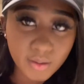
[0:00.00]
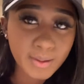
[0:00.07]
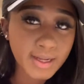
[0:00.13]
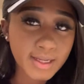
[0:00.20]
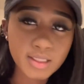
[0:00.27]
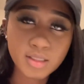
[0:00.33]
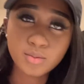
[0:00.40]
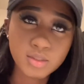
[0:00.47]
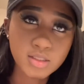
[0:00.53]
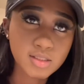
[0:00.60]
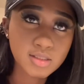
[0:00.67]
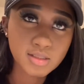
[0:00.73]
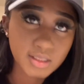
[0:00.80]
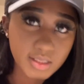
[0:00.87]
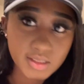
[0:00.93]
Okay, he was
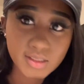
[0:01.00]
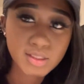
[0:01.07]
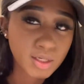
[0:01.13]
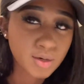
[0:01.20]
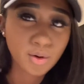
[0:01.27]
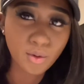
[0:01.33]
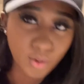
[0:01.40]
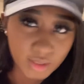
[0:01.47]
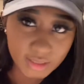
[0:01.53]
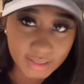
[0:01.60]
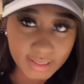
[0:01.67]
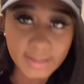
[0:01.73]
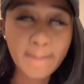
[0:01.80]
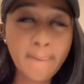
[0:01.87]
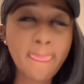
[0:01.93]
lit, turned, all of that.